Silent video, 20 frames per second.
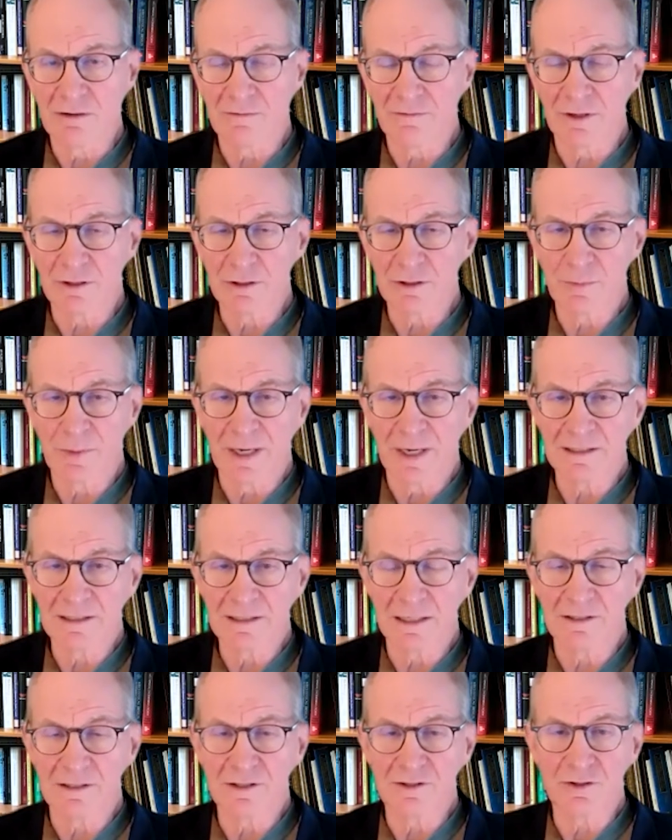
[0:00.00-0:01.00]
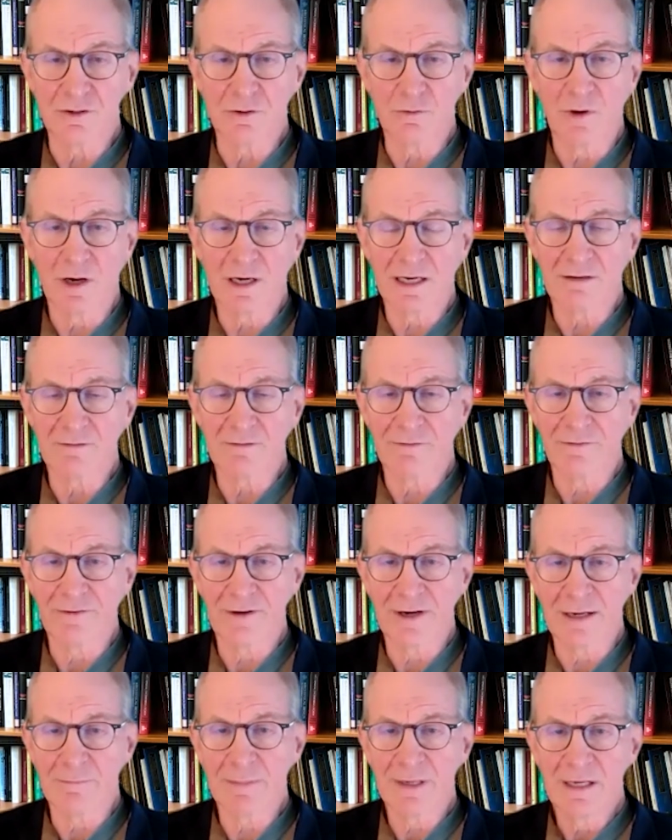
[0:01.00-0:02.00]
of those processes. You want it
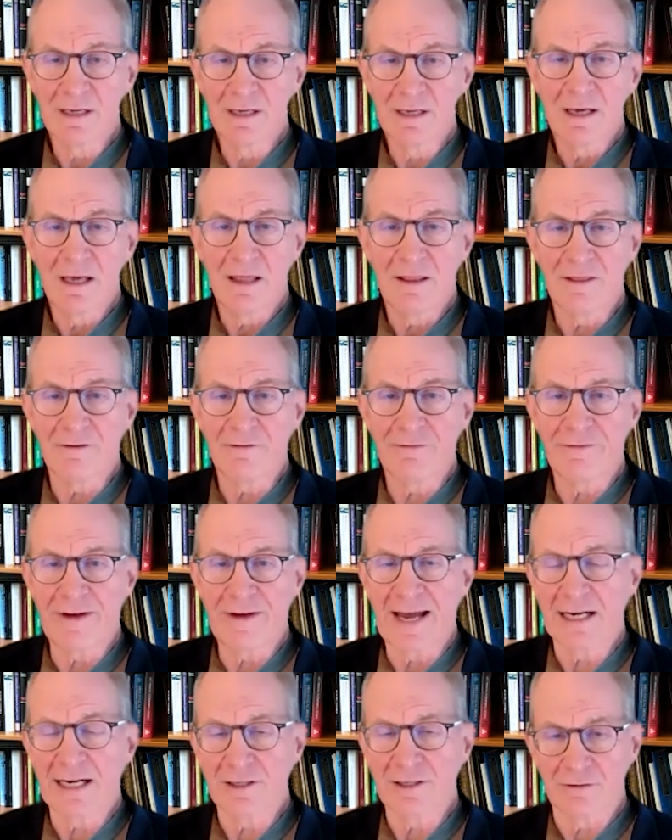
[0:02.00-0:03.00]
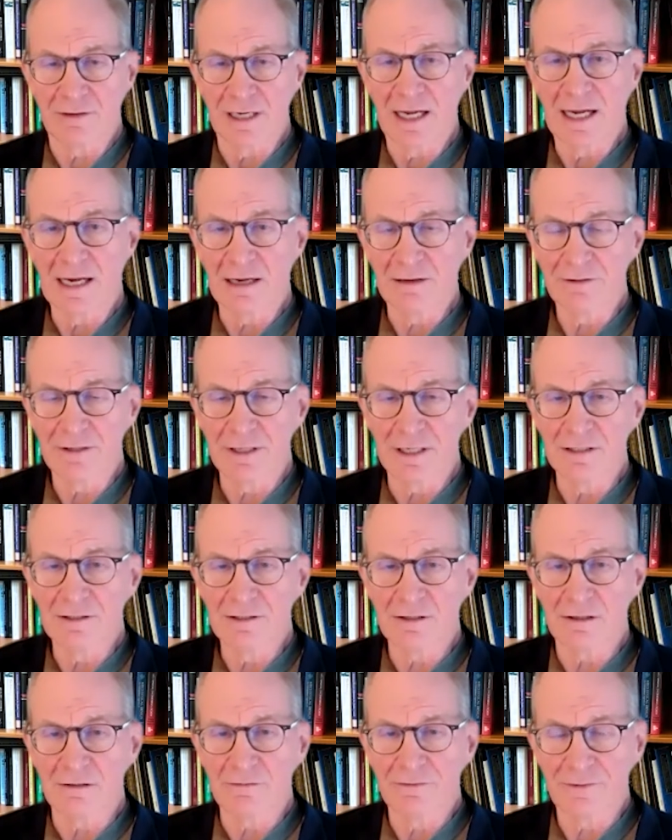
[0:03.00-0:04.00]
from the factory, how things
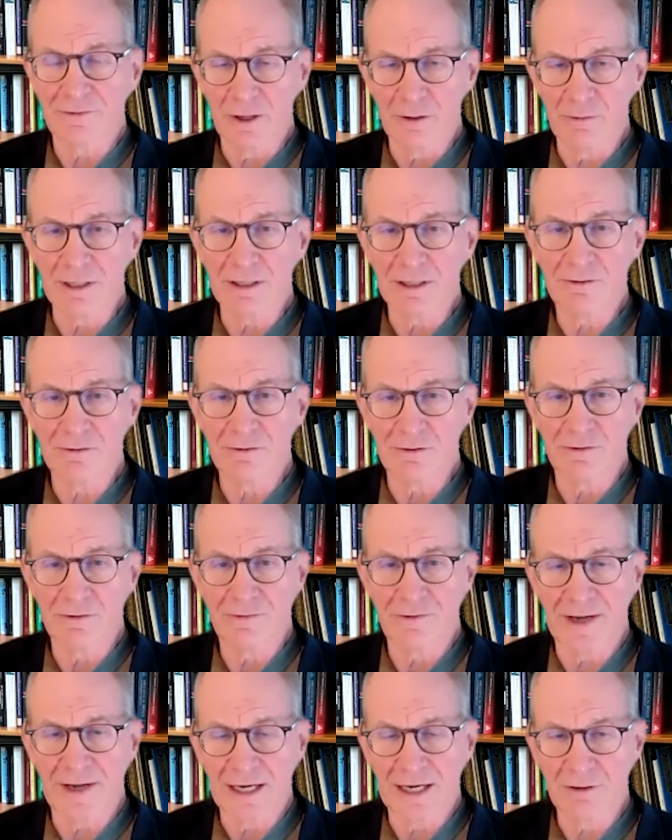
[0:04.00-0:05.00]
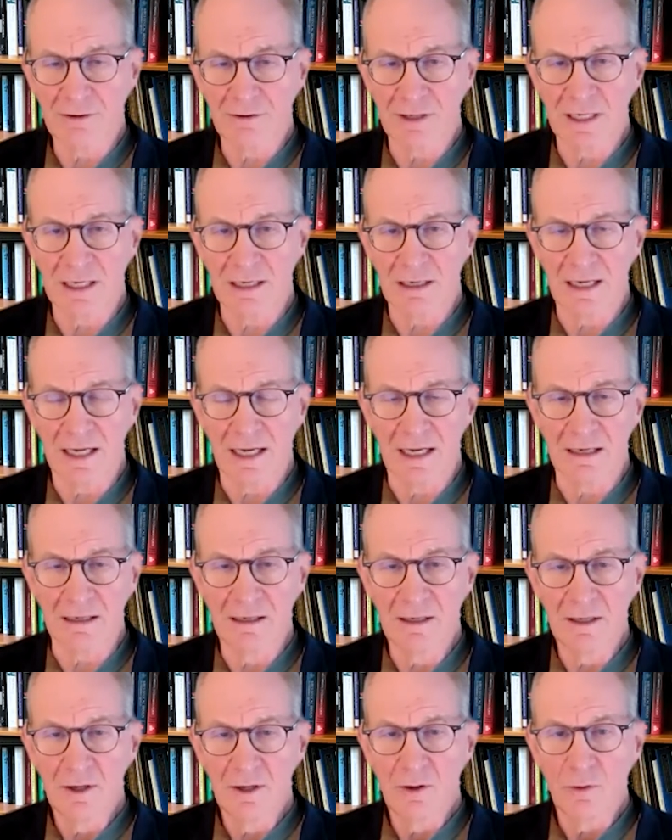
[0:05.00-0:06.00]
are flowing through the factory and
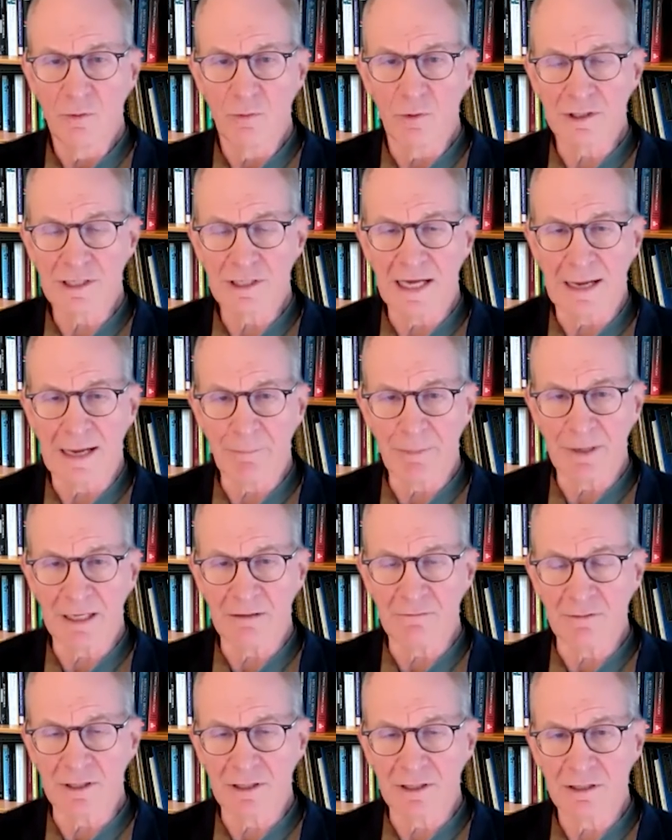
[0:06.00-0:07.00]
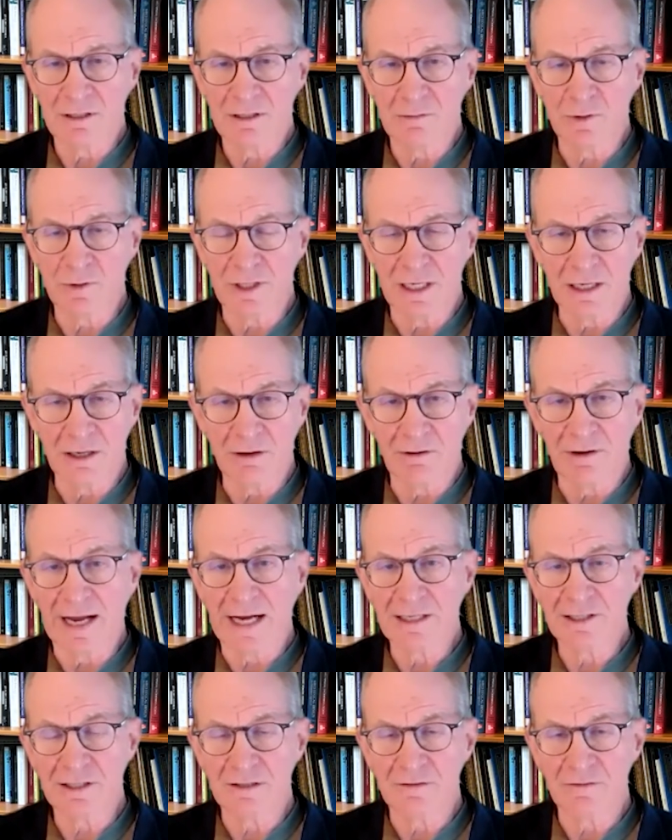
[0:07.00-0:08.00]
what's happening with the
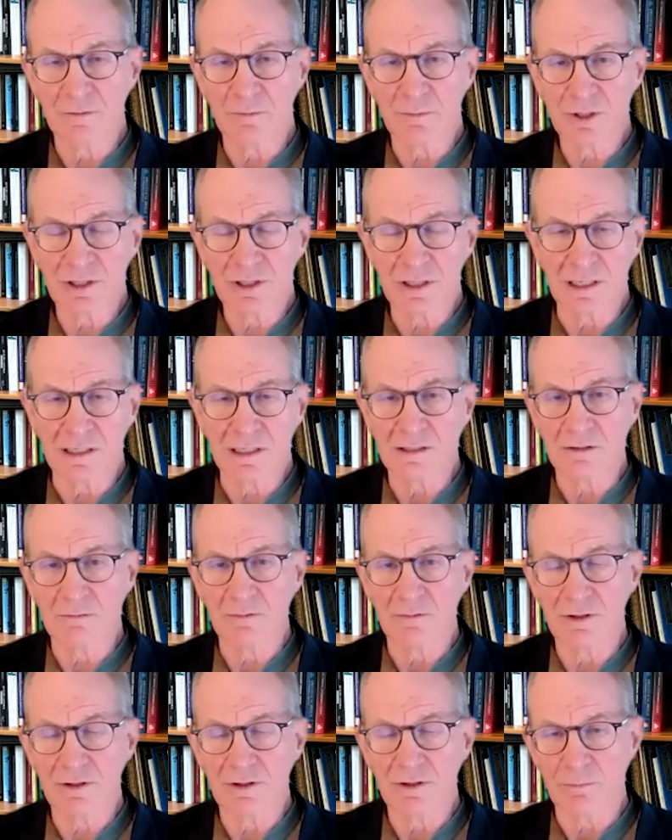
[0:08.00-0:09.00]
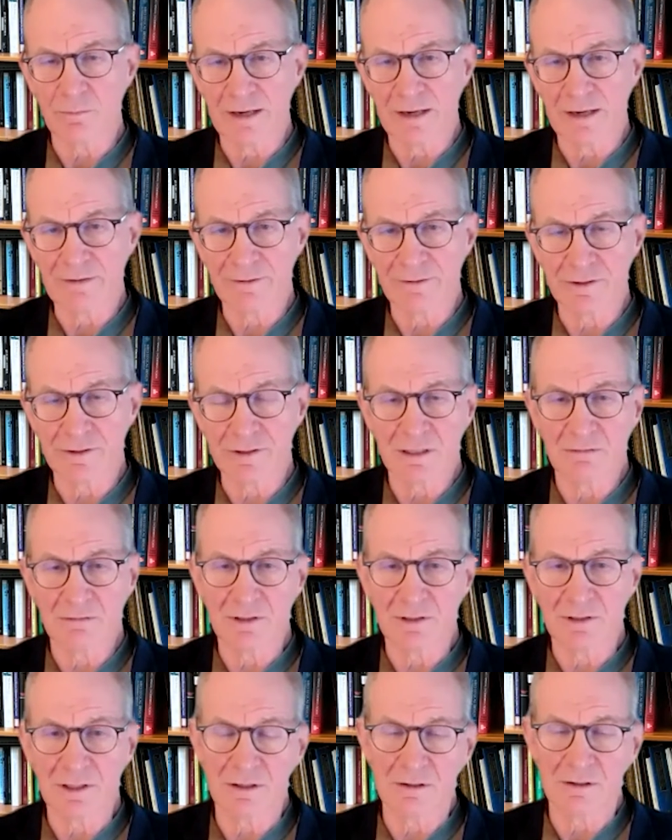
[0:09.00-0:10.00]
interaction of the machines and with your buffers and
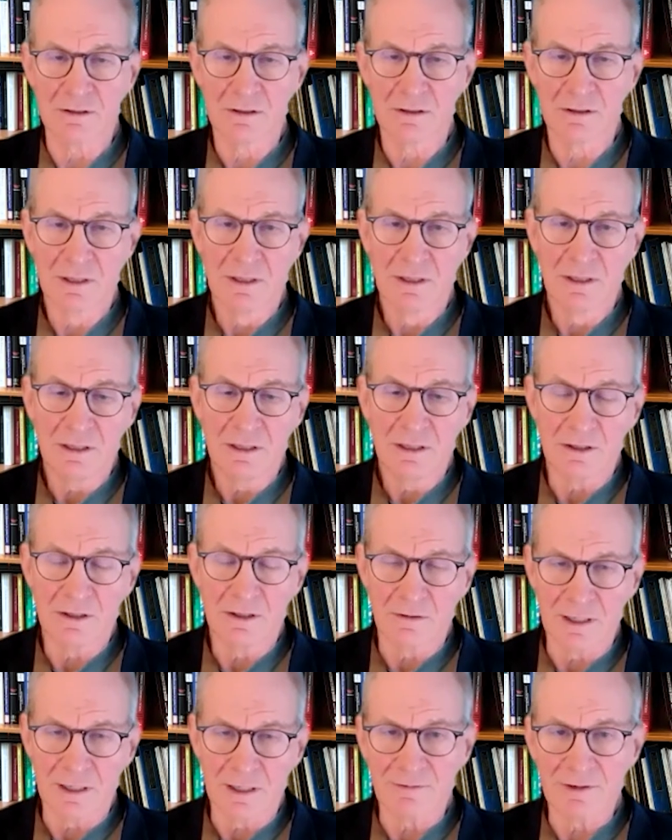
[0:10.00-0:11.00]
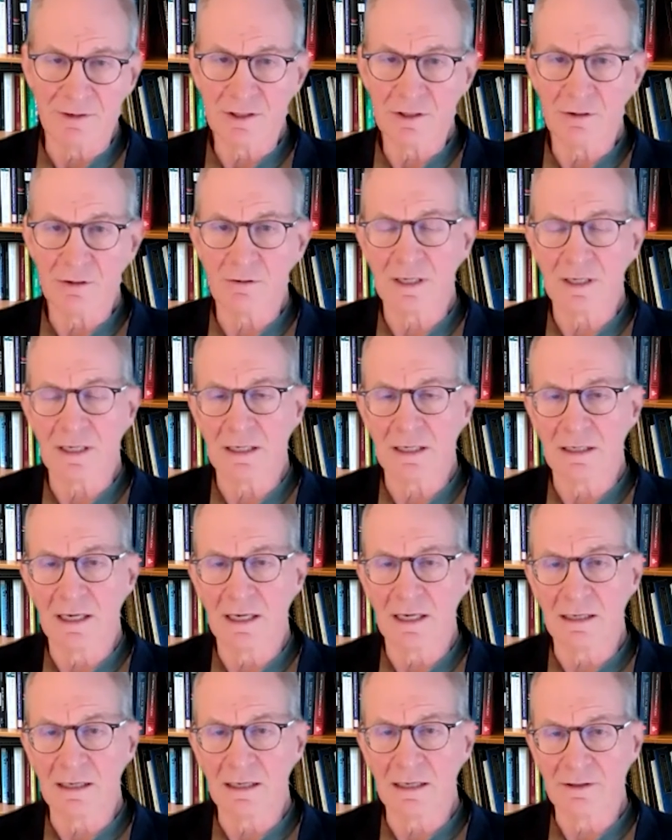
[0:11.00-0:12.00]
with your inventory
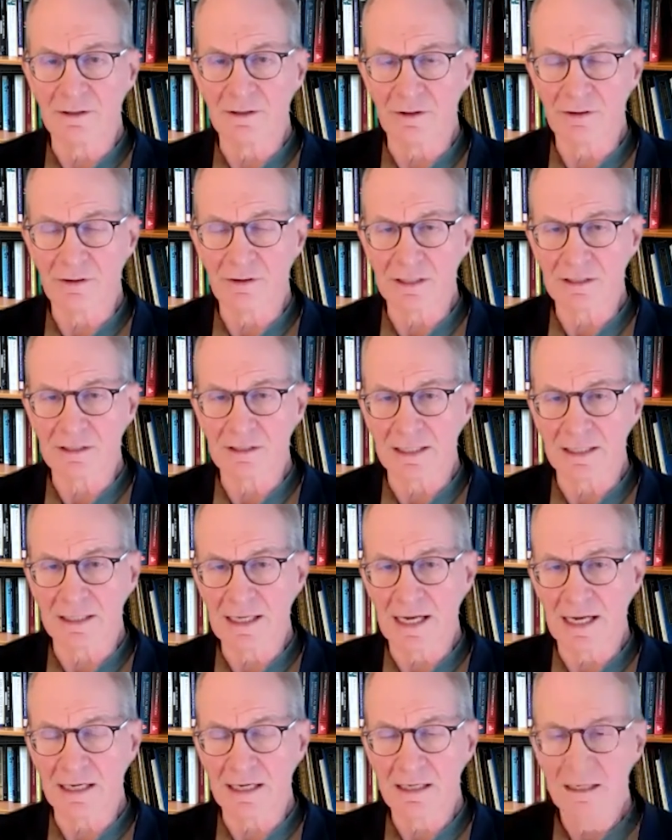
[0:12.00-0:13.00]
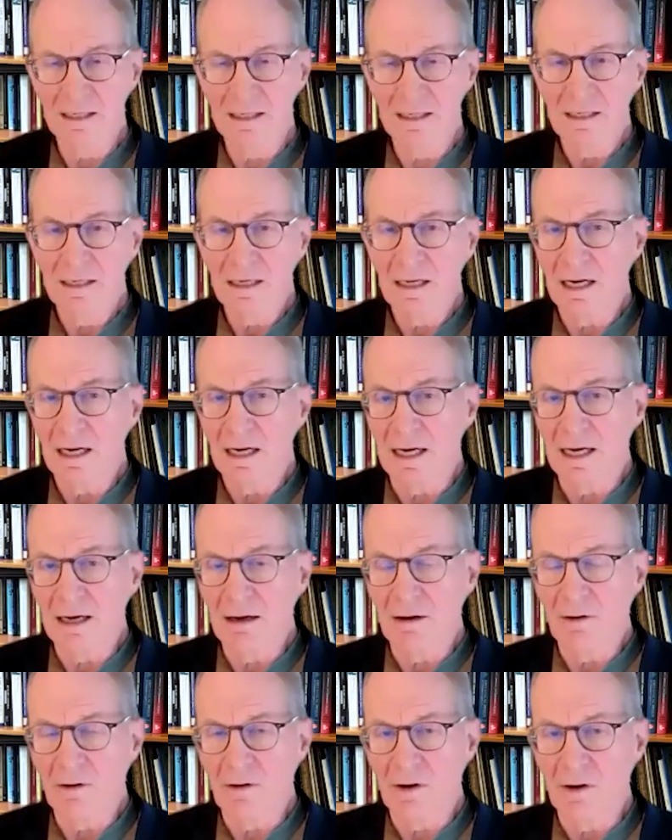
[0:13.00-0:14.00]
and other things like that
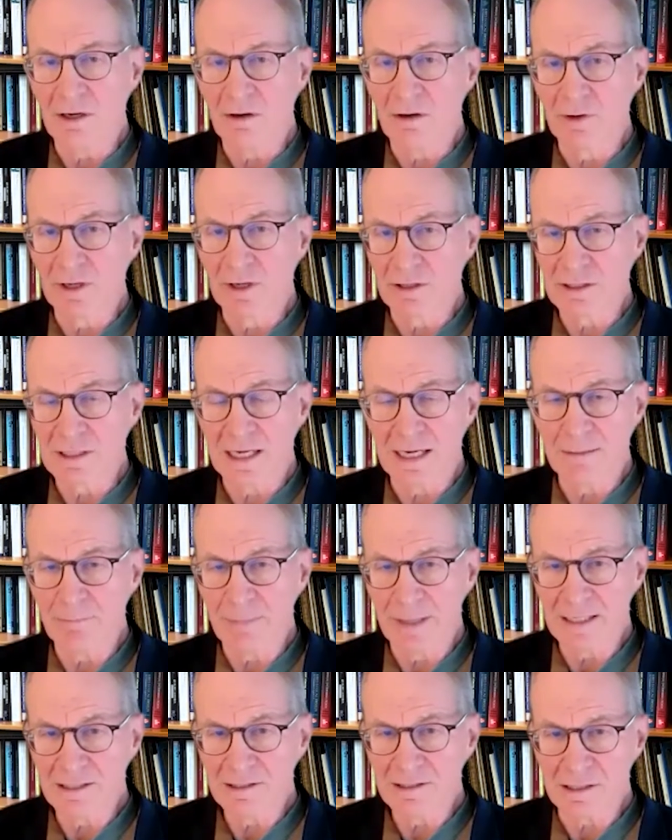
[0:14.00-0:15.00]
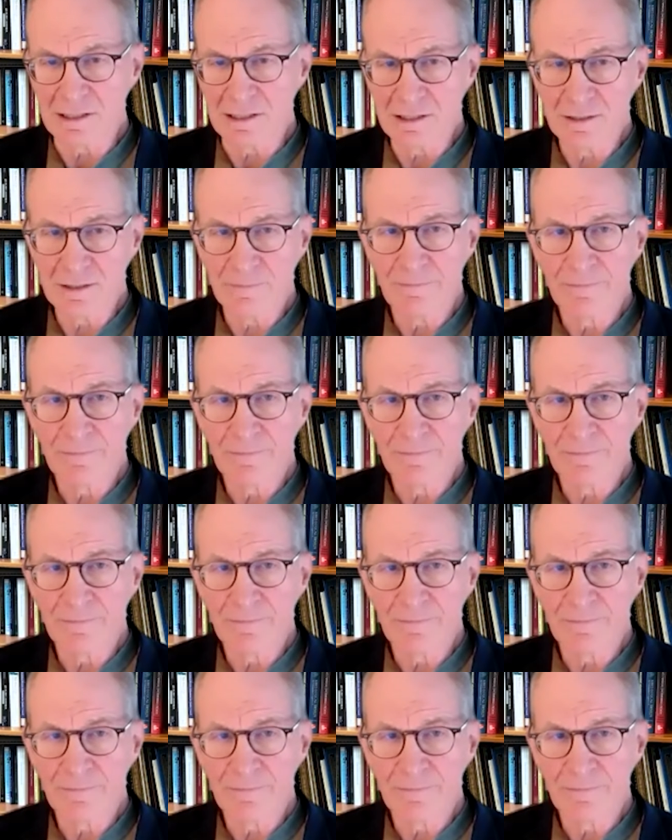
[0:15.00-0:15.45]
on a real-time basis.